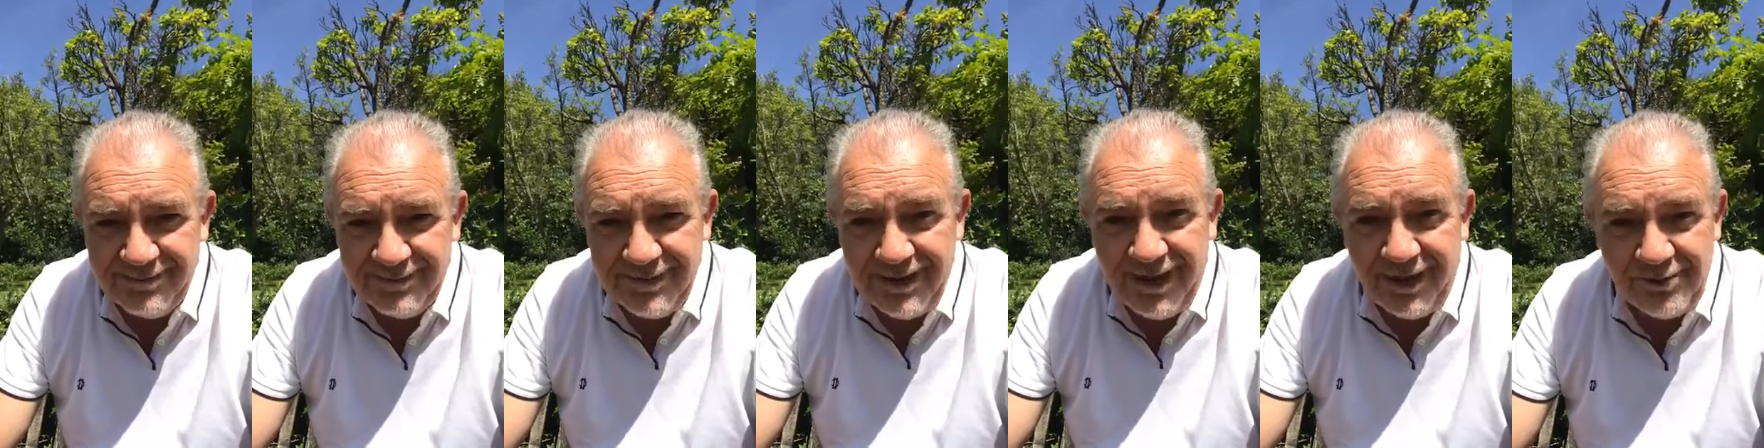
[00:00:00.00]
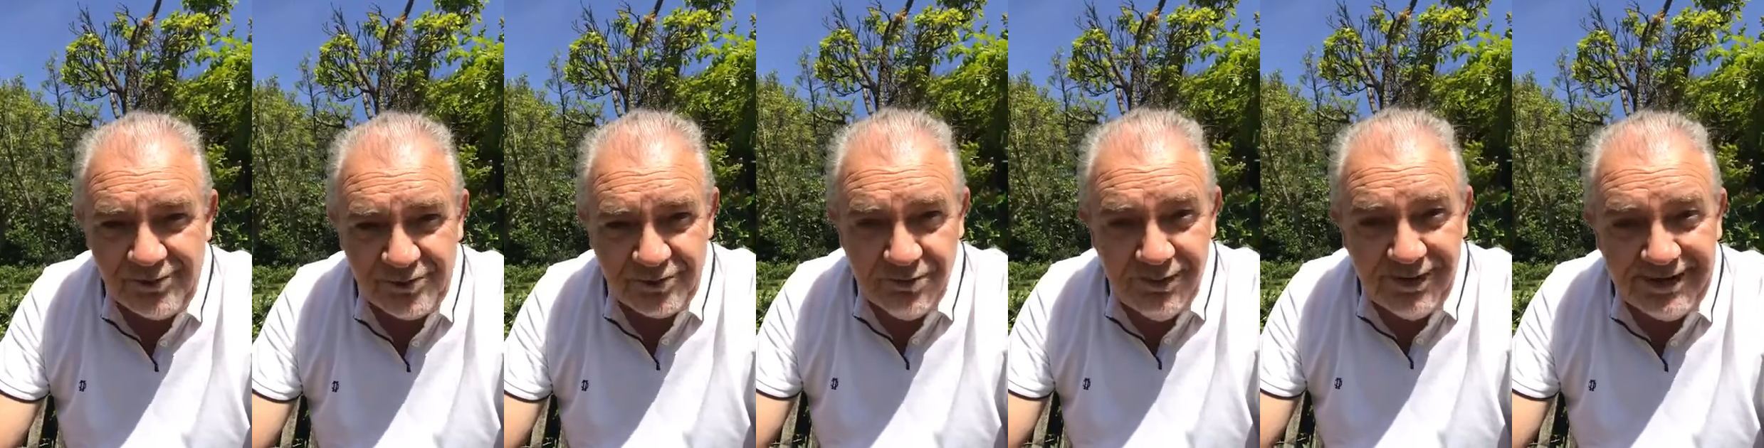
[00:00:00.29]
I
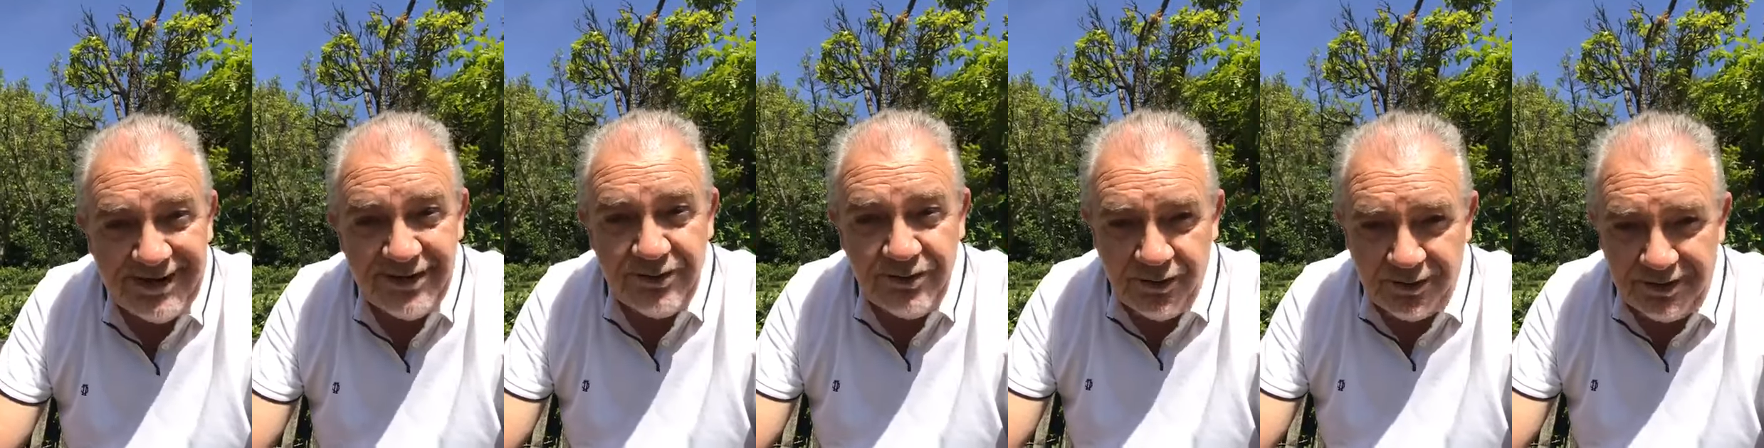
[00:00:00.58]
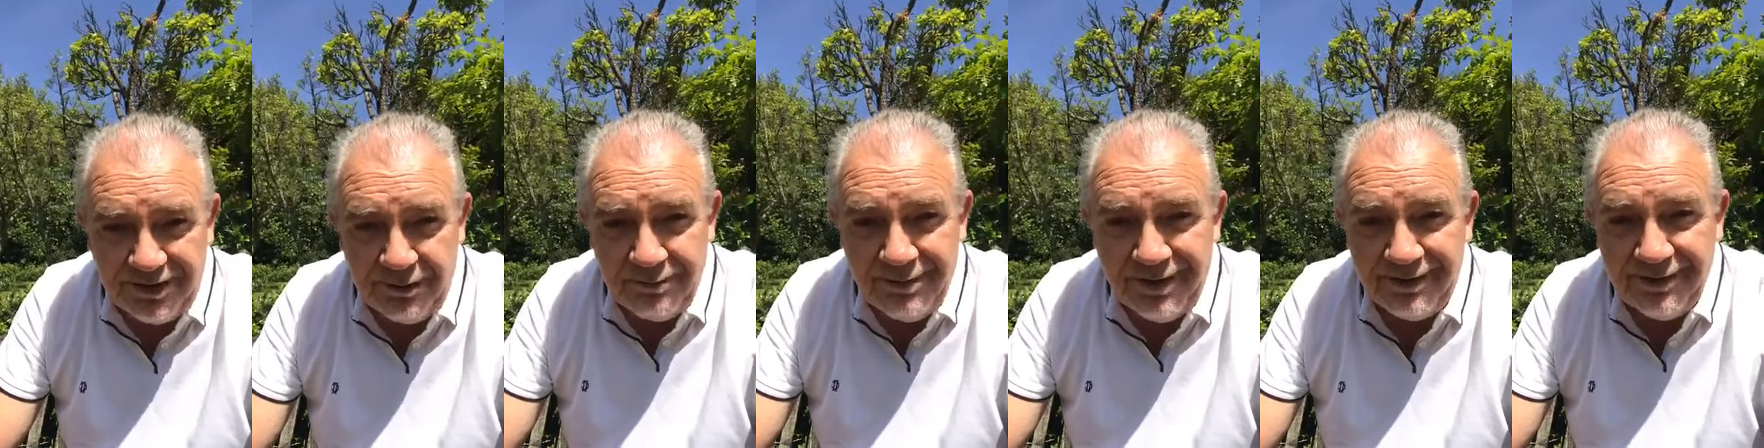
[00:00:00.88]
used to work in
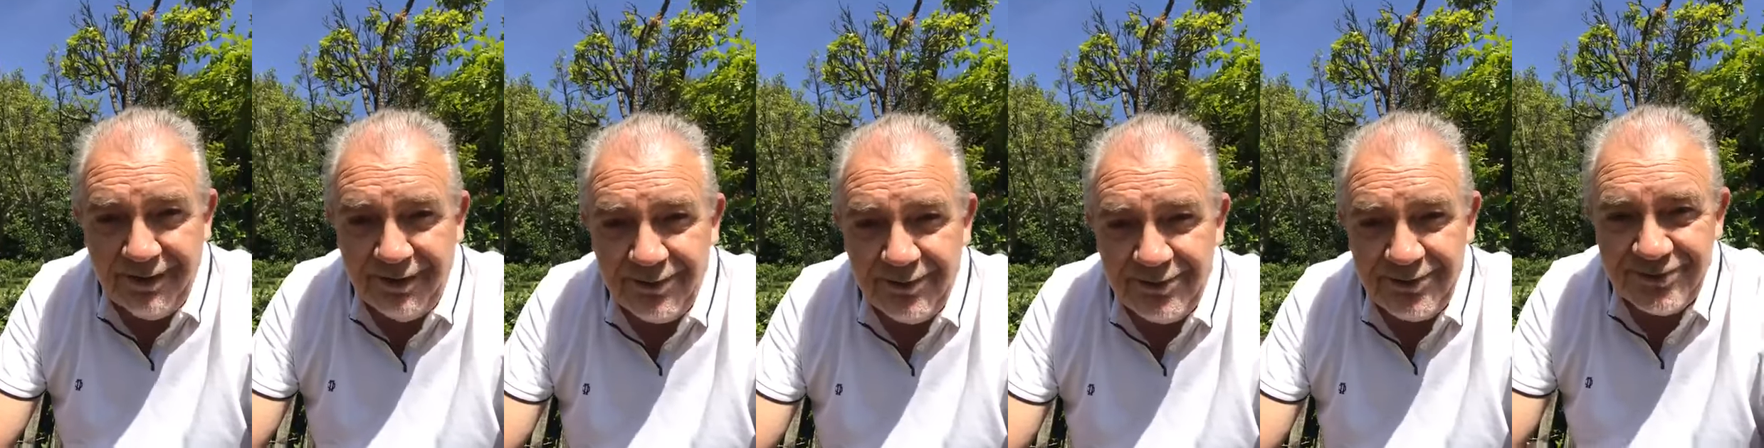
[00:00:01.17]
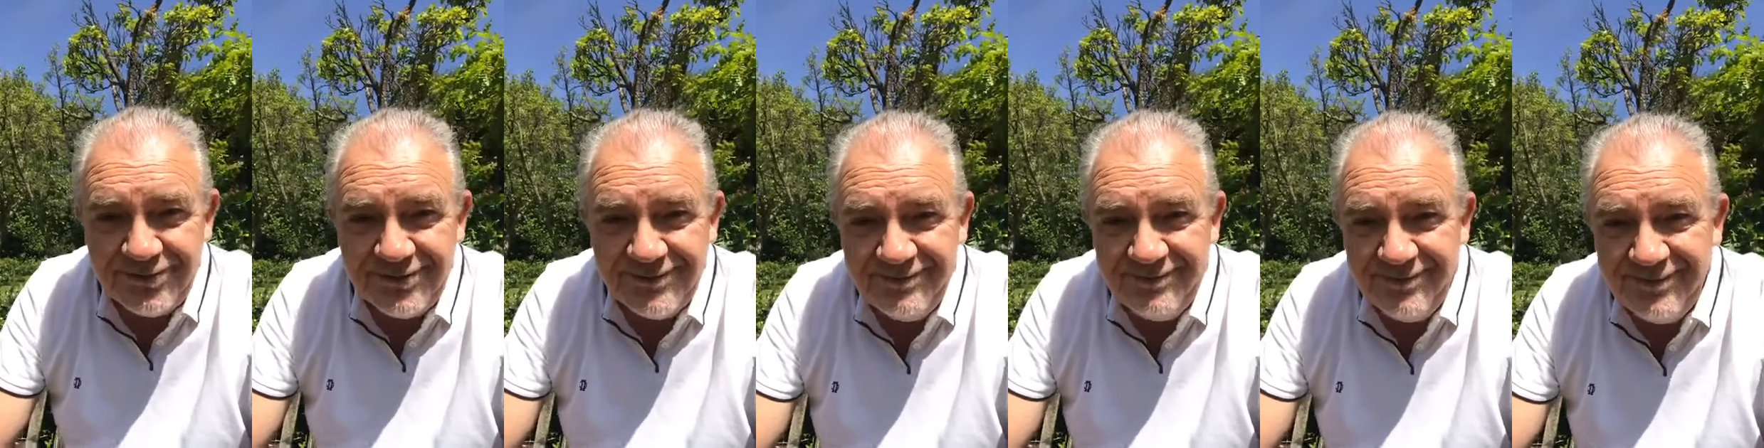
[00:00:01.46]
Newtonley
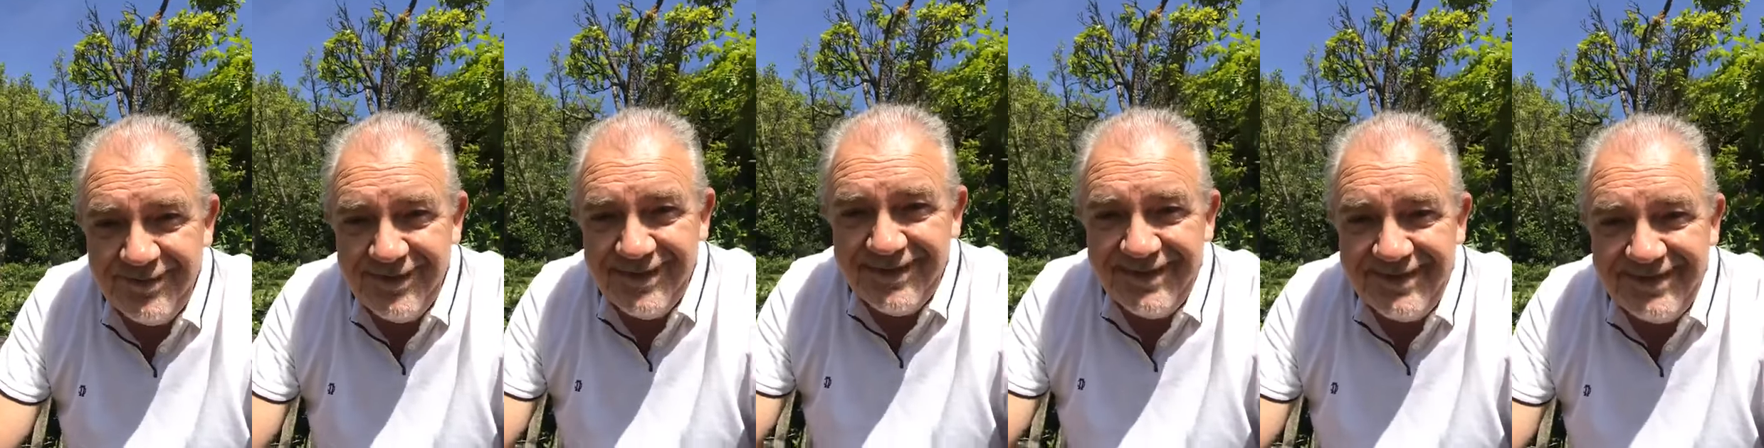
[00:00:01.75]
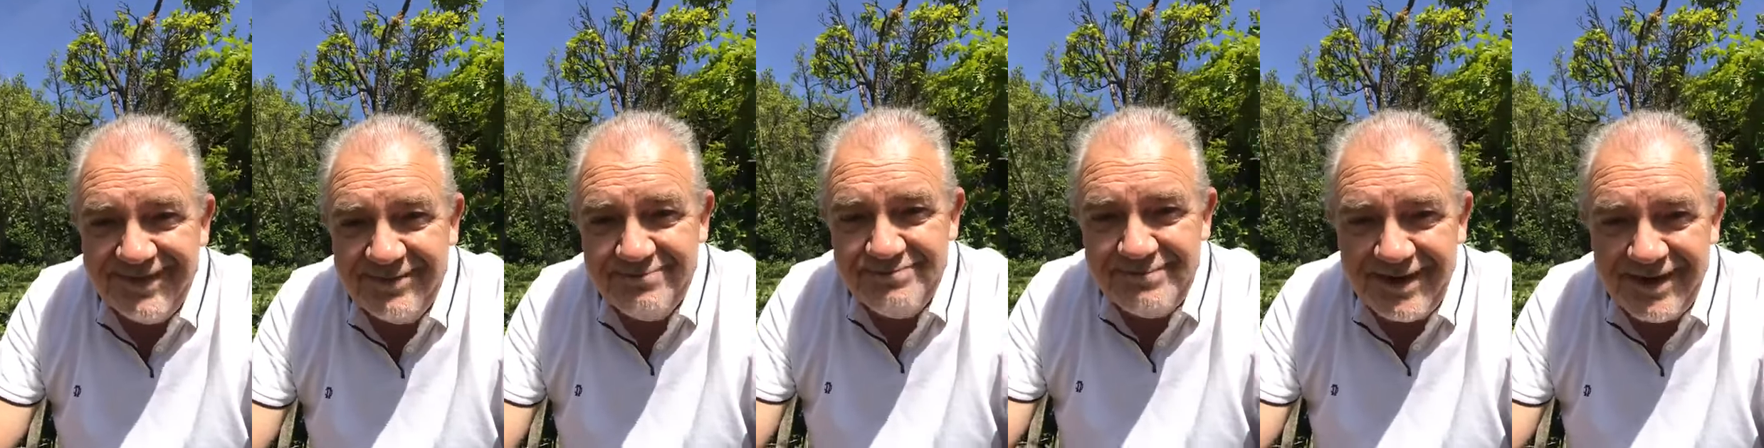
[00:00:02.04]
Willows
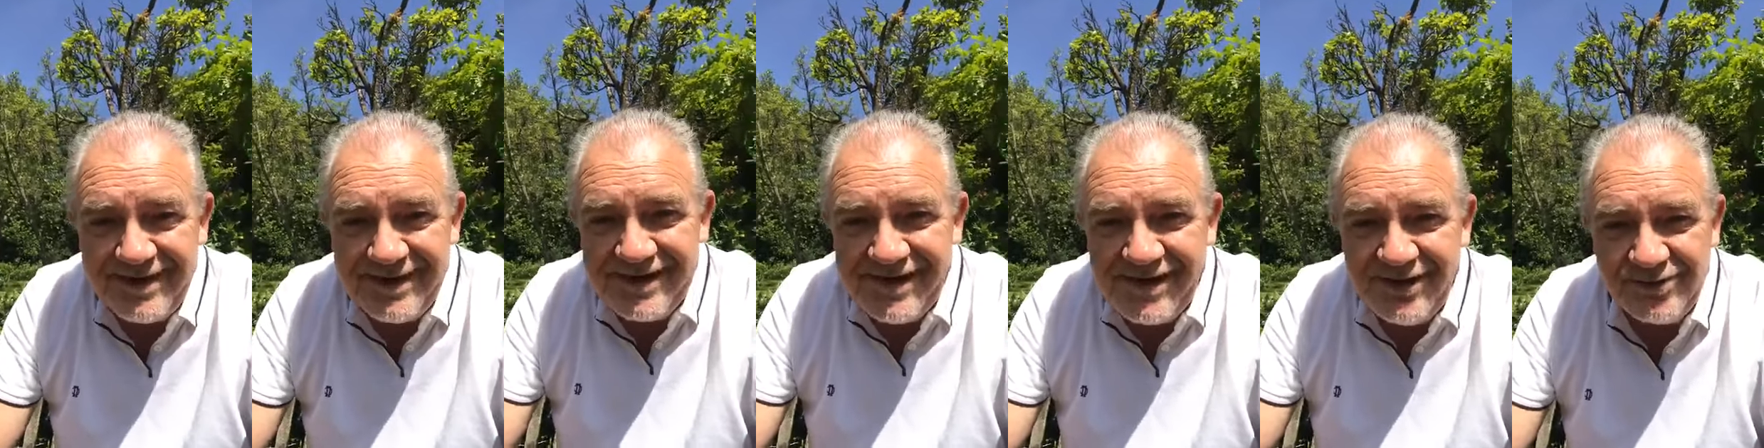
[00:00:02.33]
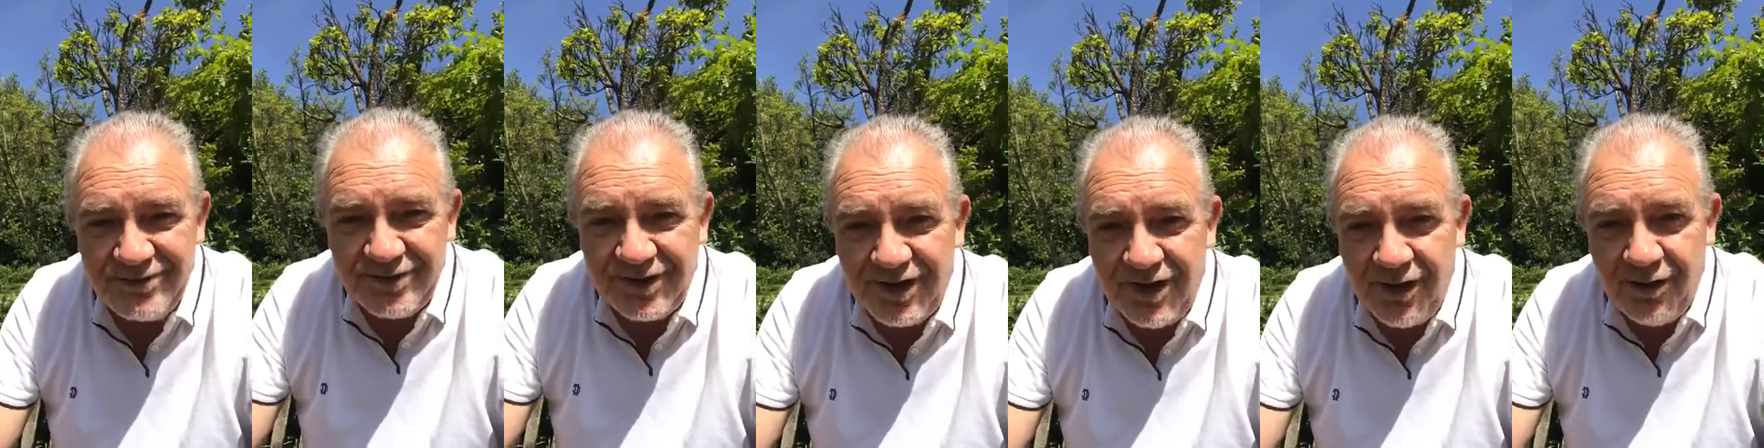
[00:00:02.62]
many
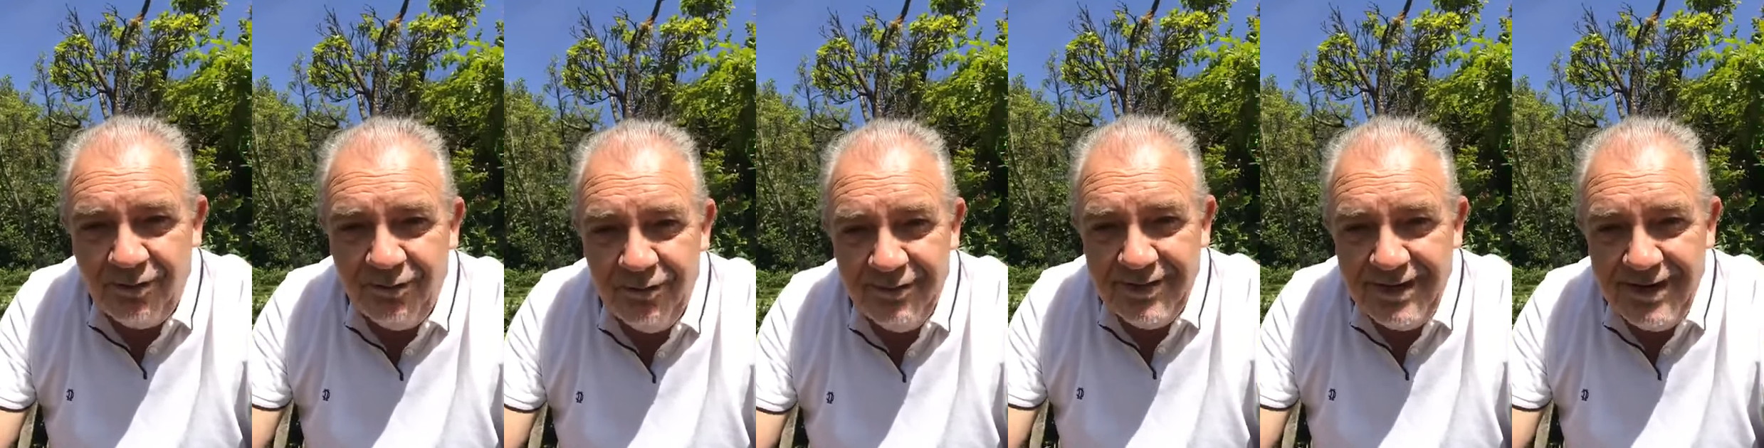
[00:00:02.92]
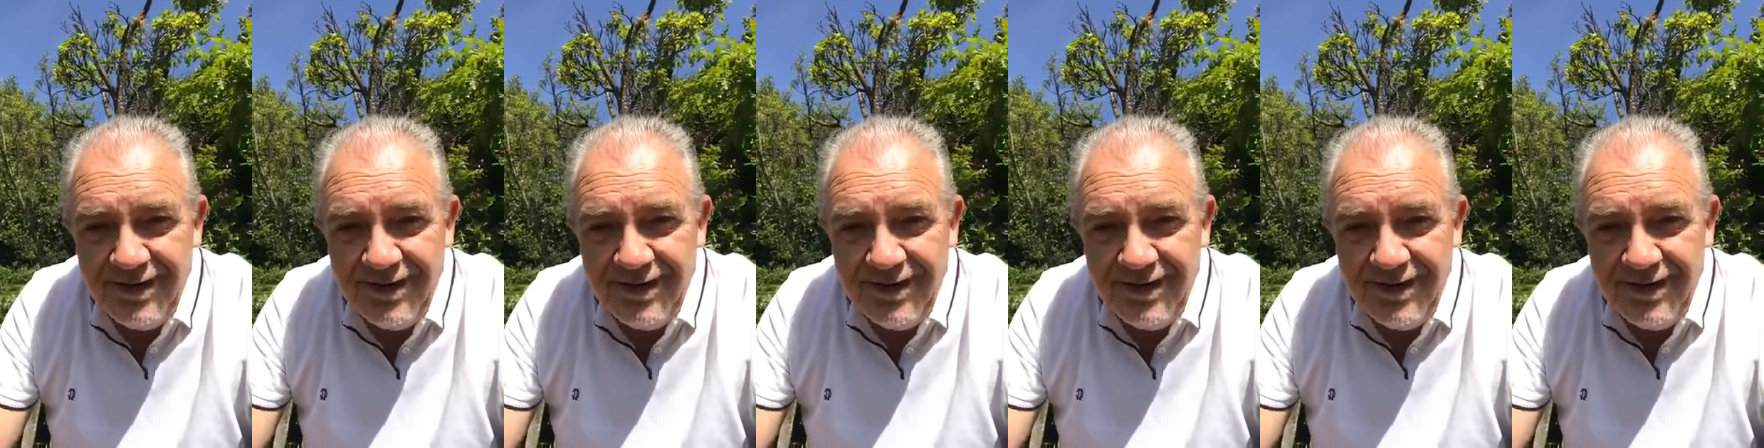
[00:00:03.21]
years ago.